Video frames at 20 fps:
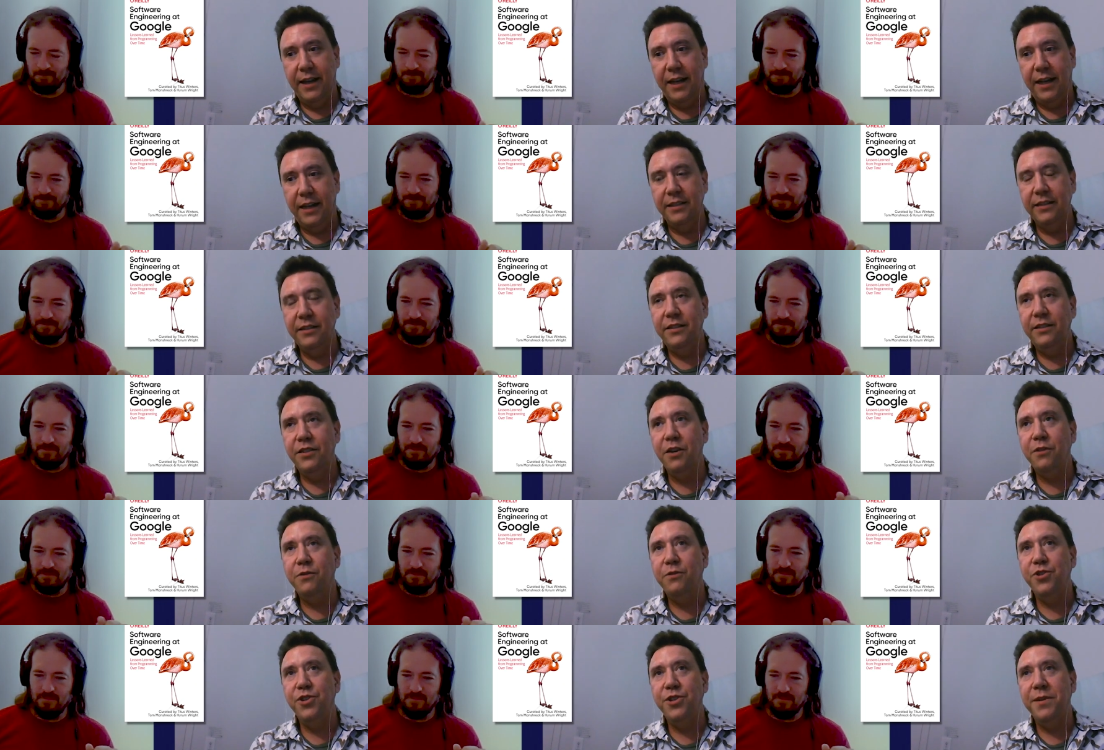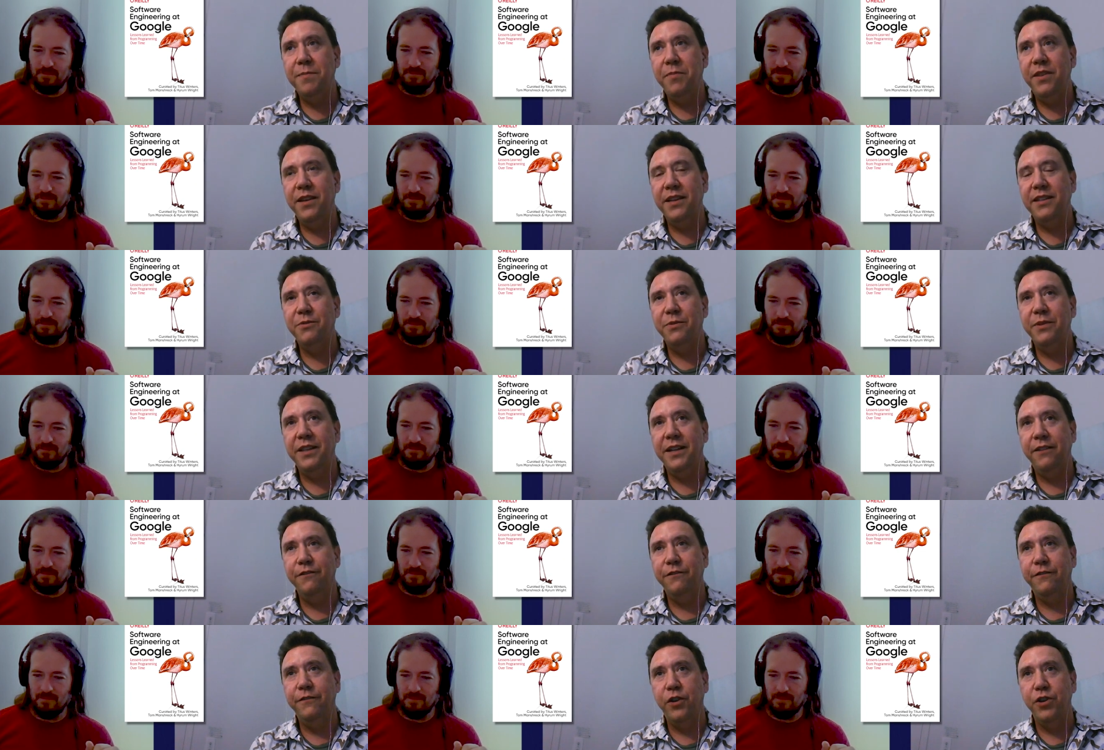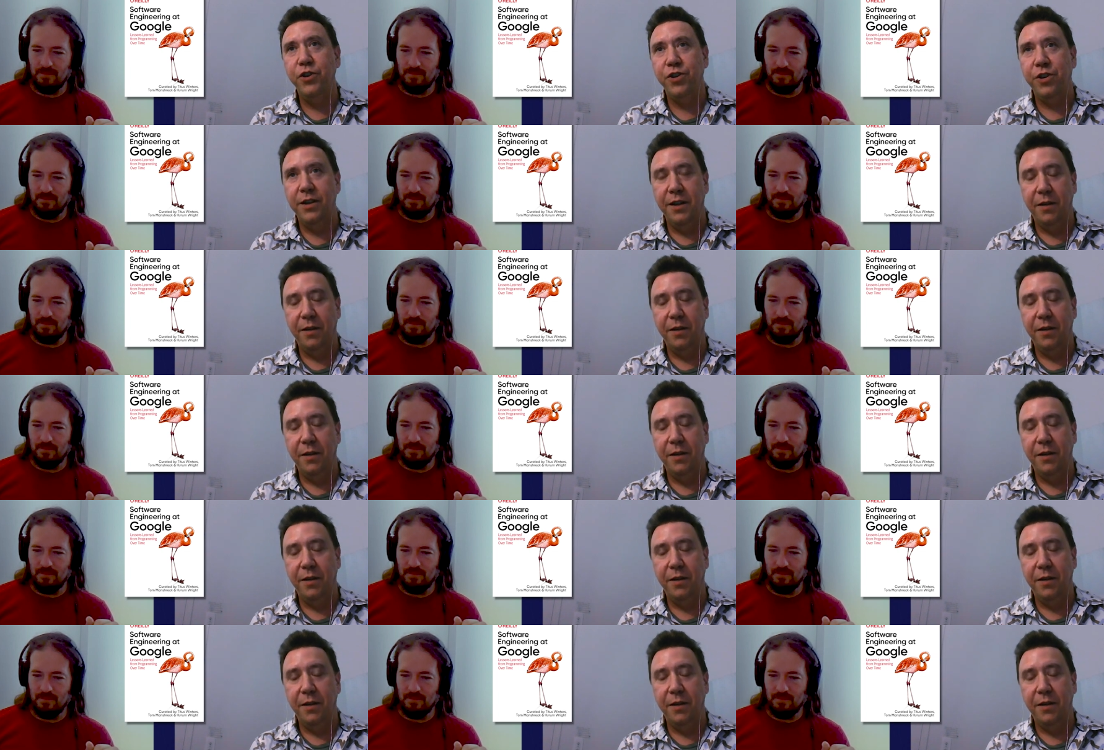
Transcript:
Speaker 1: Uh, don't ship things without version